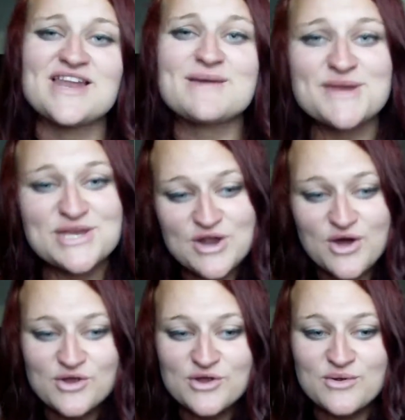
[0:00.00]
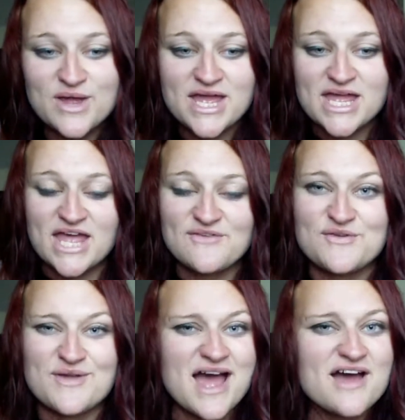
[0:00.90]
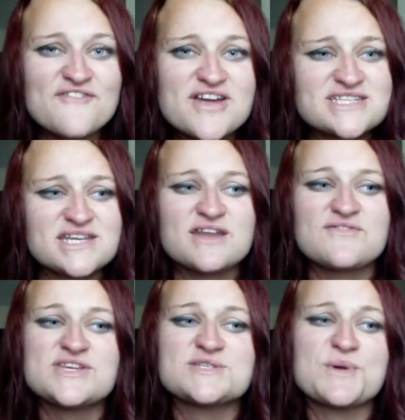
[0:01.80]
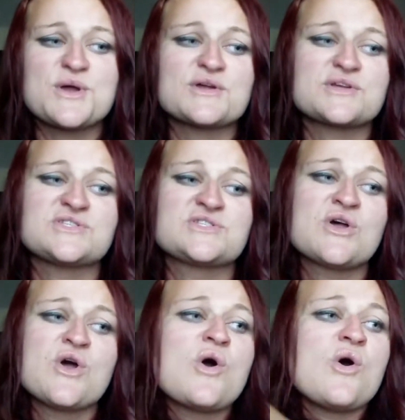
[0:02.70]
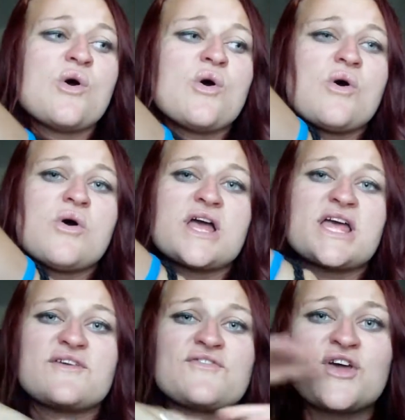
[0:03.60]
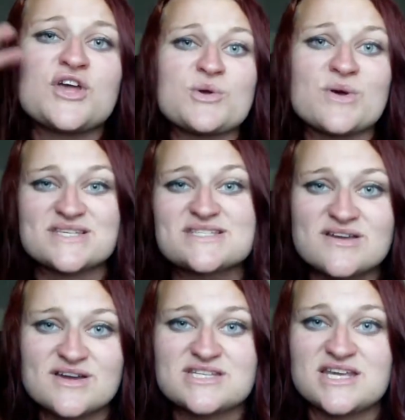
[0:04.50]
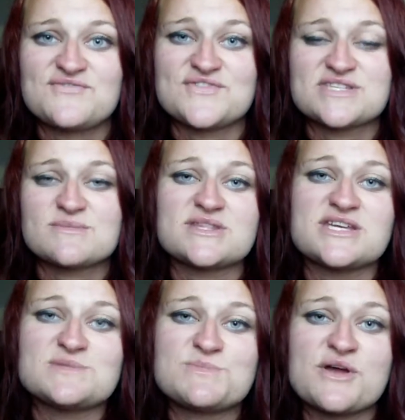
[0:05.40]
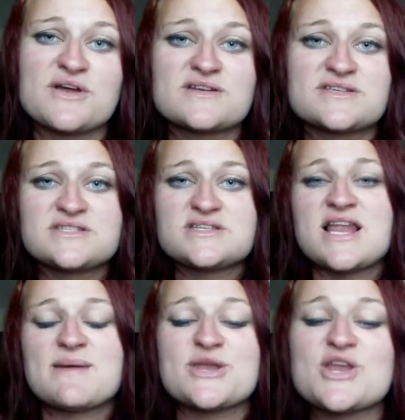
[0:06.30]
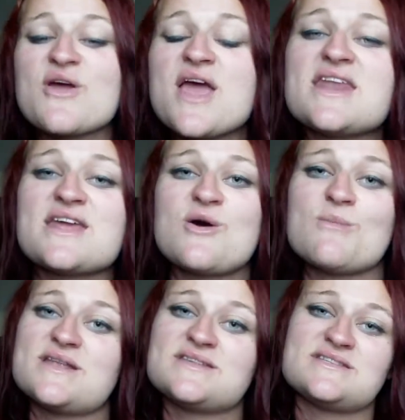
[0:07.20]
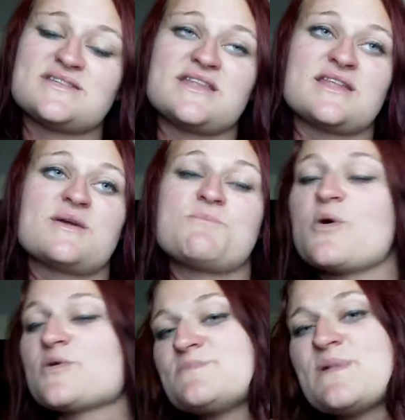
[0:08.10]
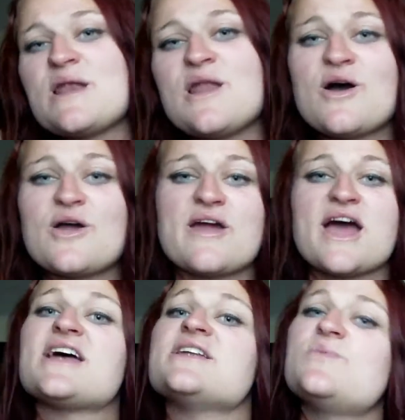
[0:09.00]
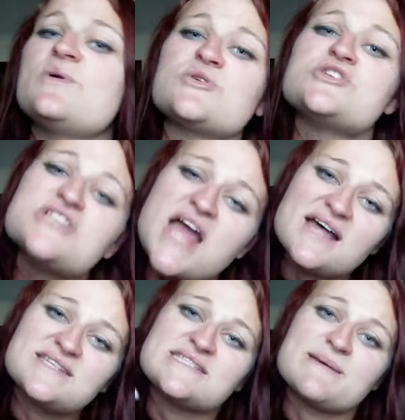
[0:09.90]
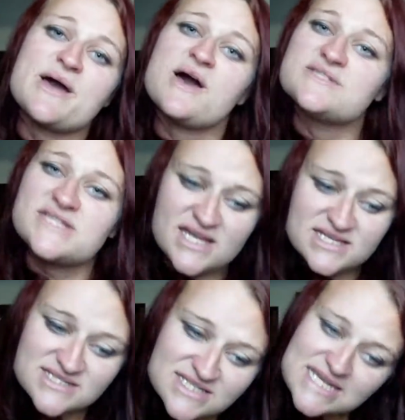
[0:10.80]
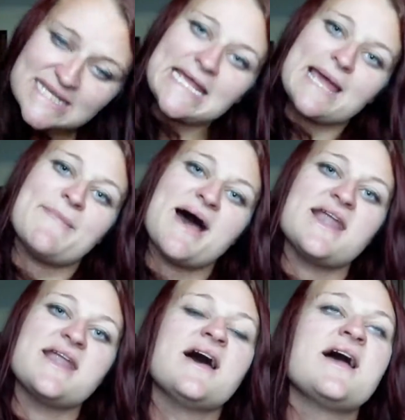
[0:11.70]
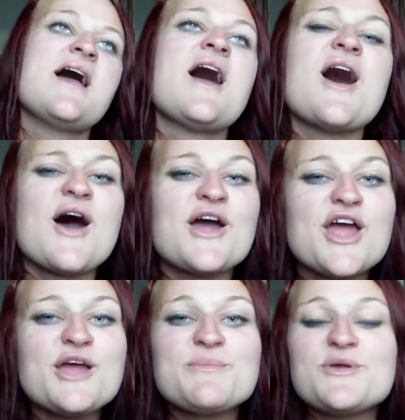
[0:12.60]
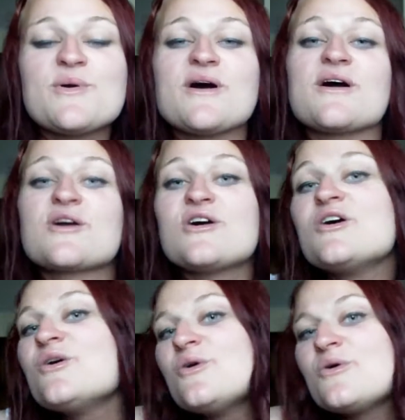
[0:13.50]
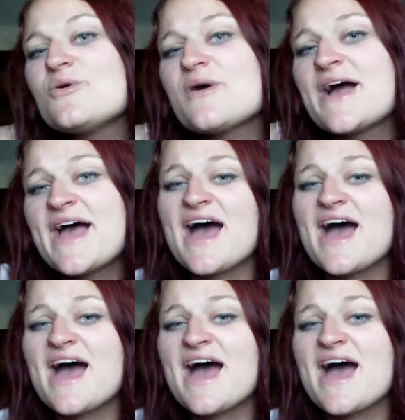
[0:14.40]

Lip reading: Let me know if you have read any of these books, or if you're excited for some of these books. Let me know any comments in the box below, and we will chat about it. Yeah, man. I hope you are cool.